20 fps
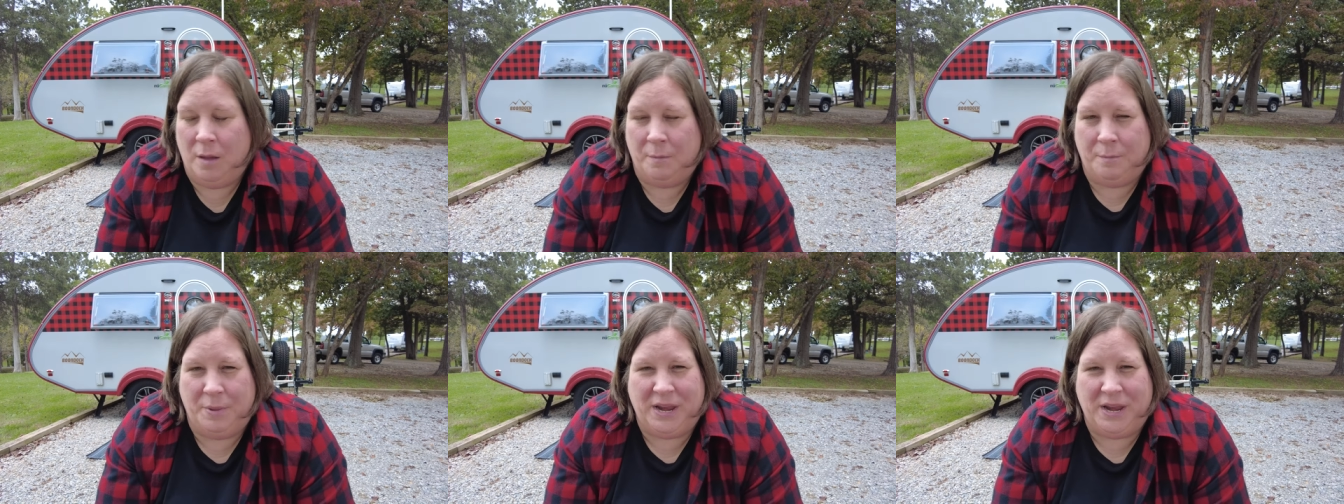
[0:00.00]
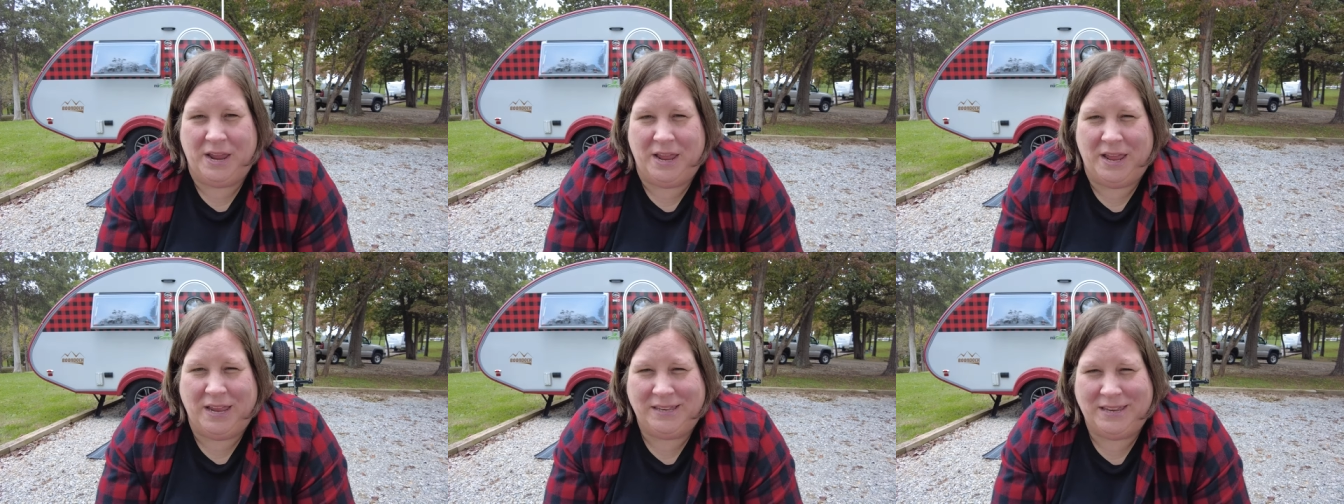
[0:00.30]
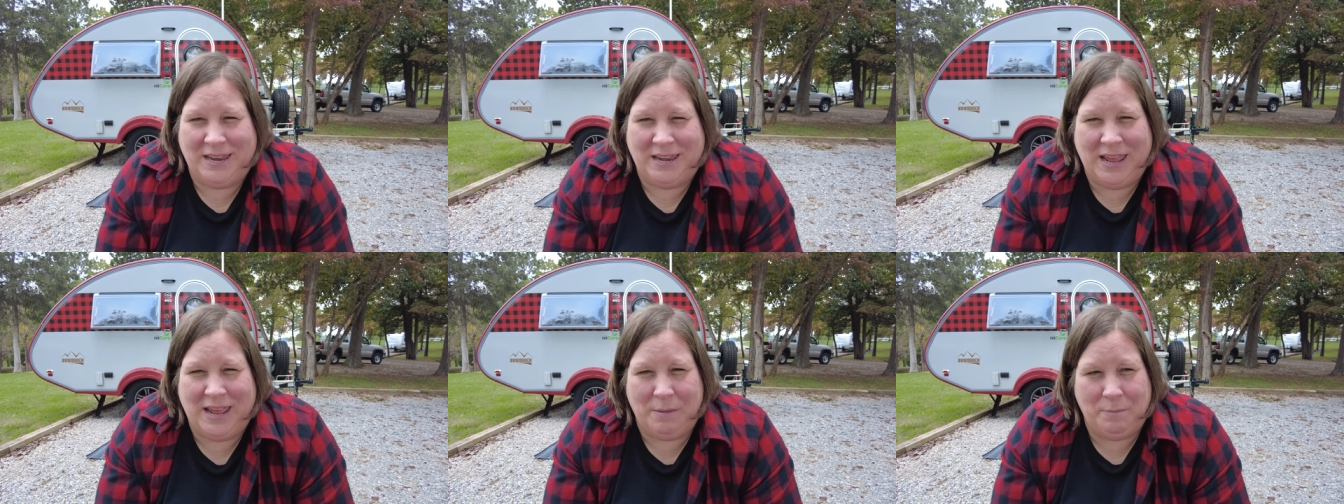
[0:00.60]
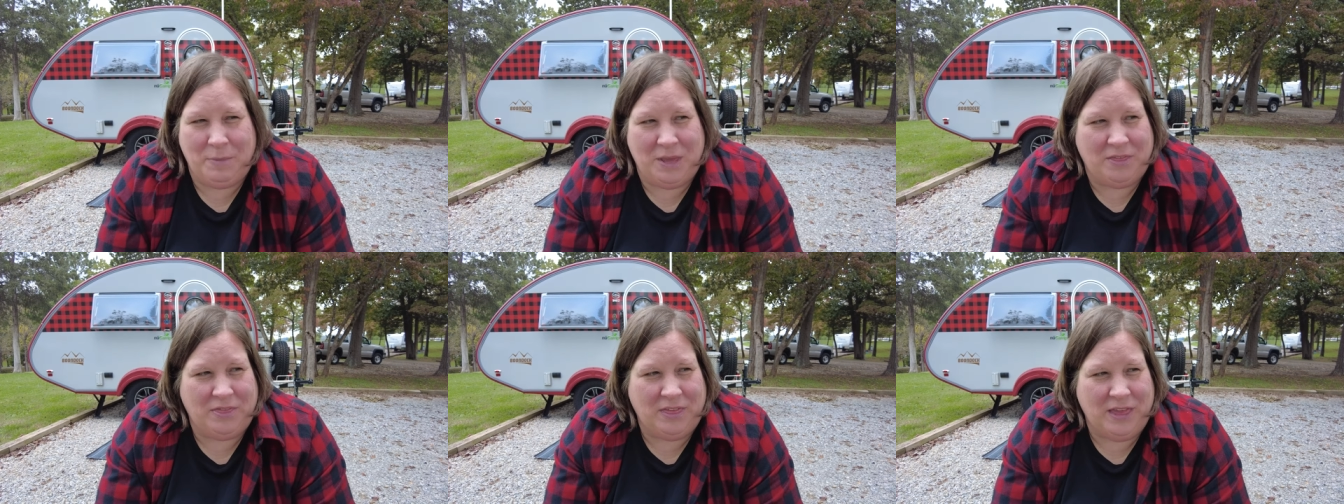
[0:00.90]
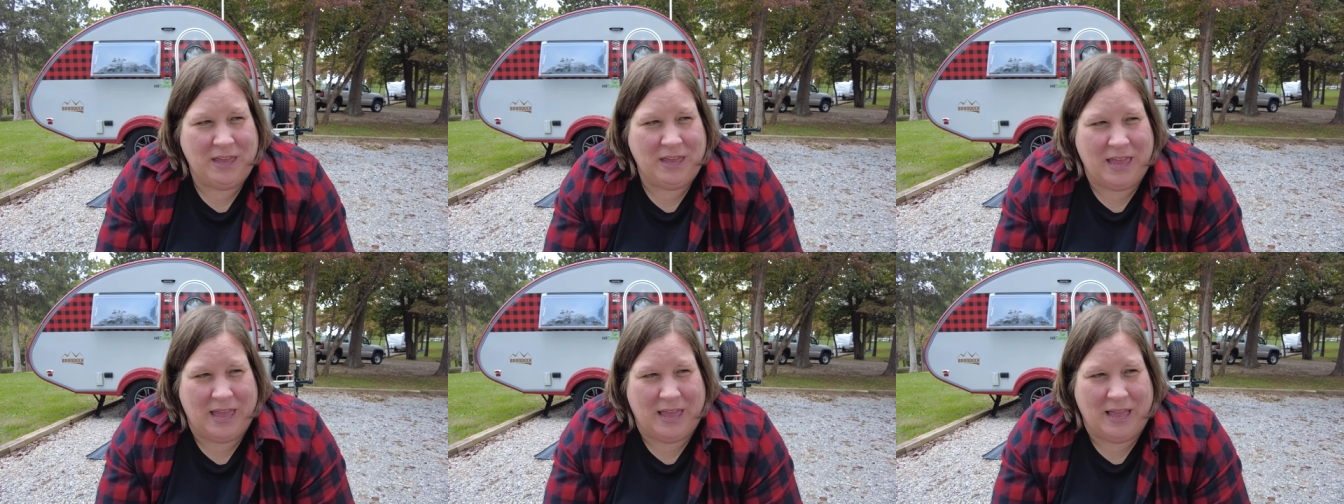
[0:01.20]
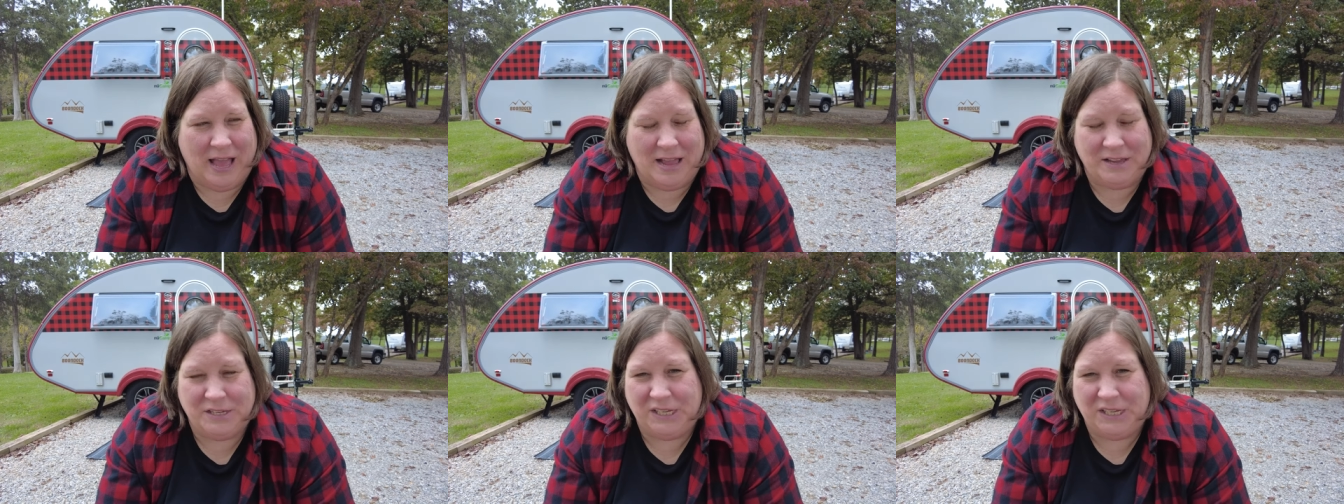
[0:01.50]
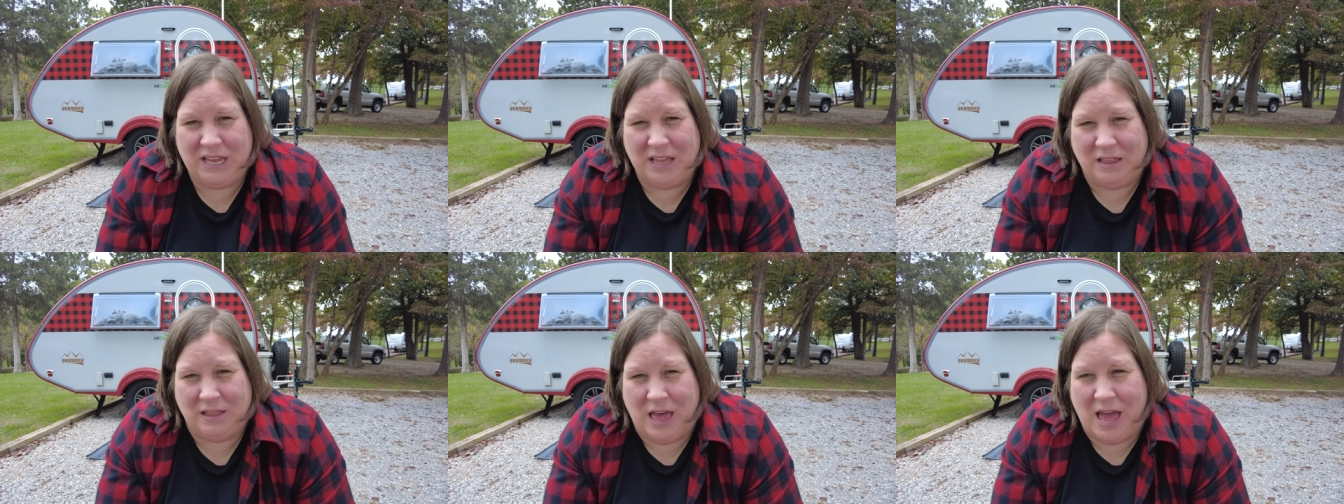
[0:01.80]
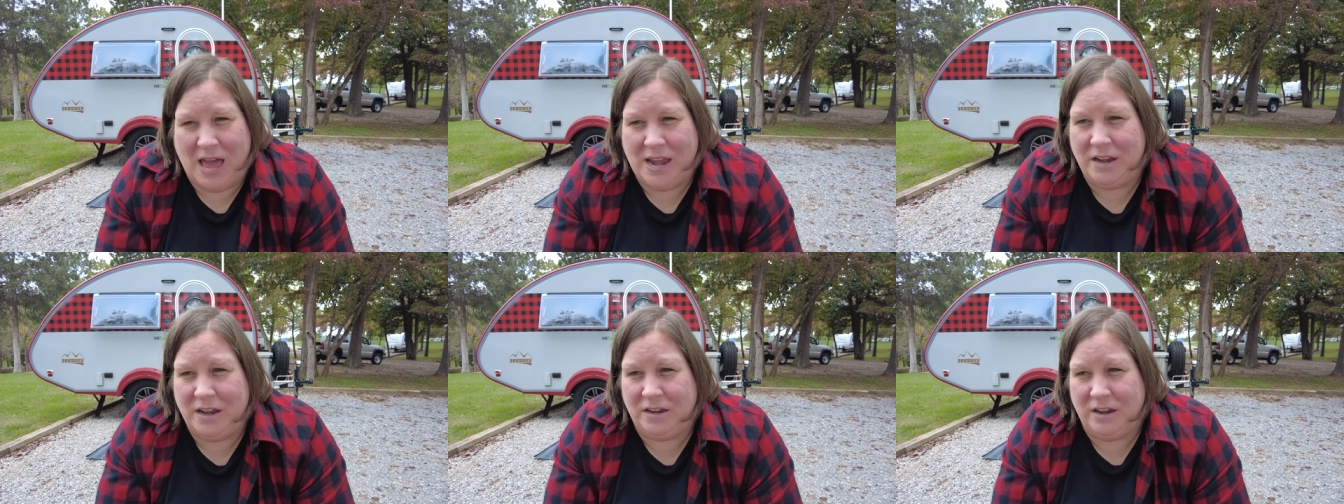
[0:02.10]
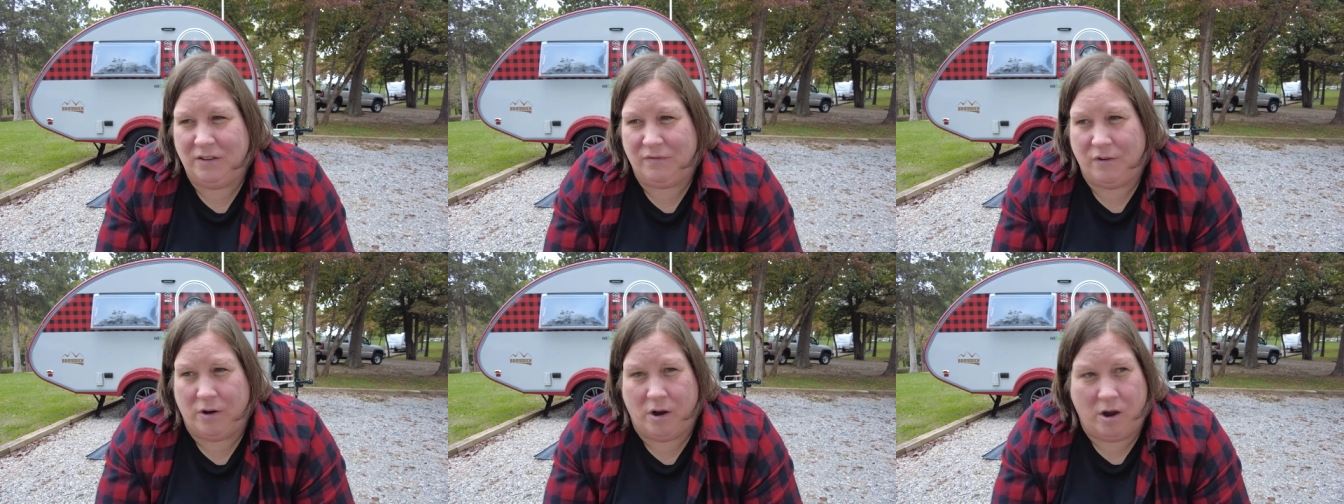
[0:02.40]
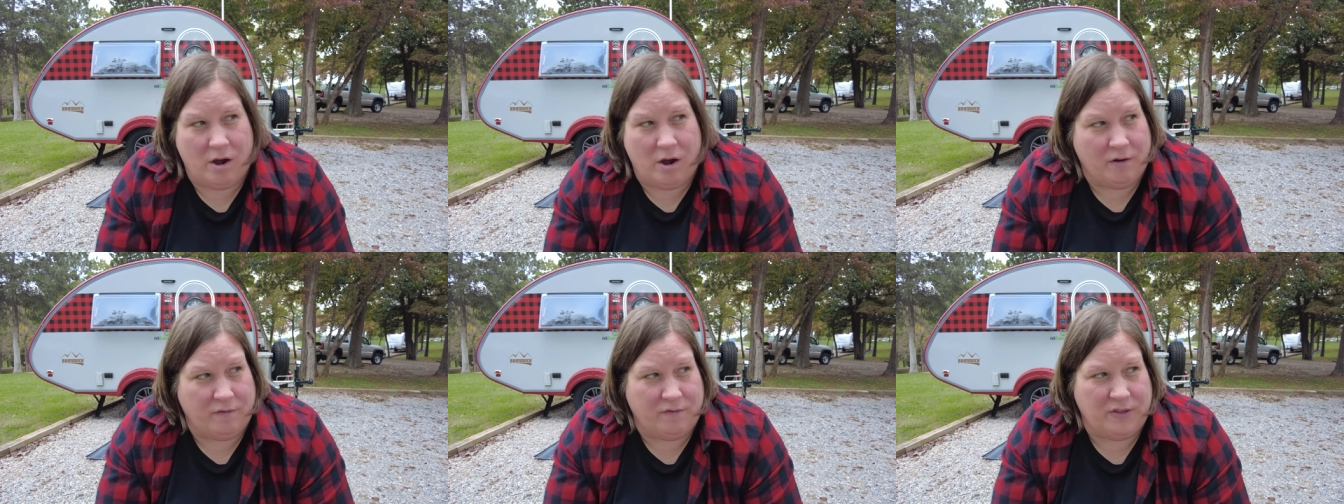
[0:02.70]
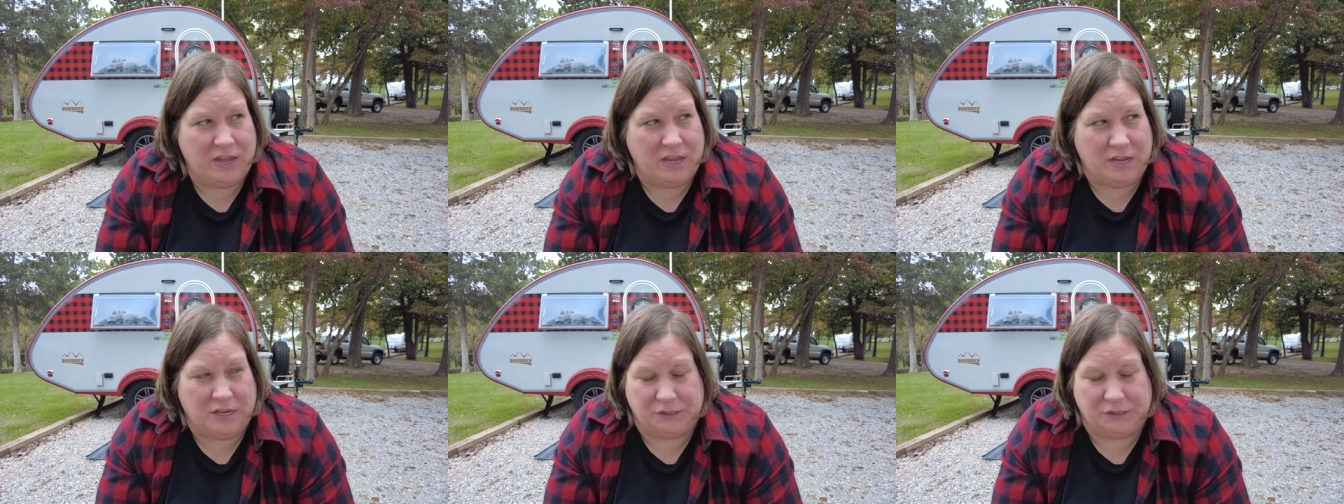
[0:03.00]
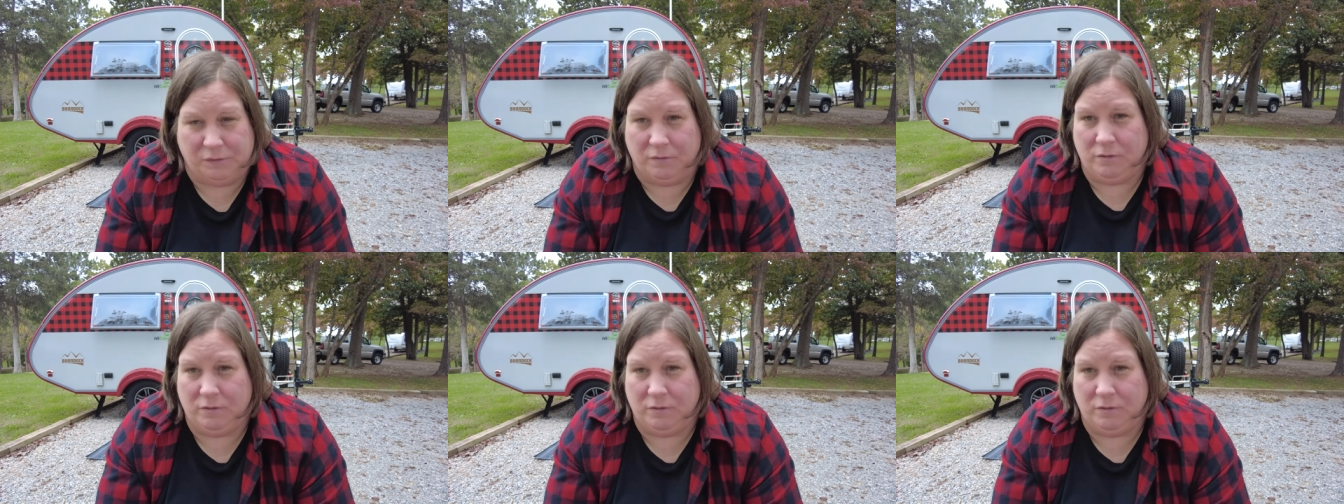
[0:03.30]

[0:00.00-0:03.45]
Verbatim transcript: But it did get me thinking. I see a lot of different RVs,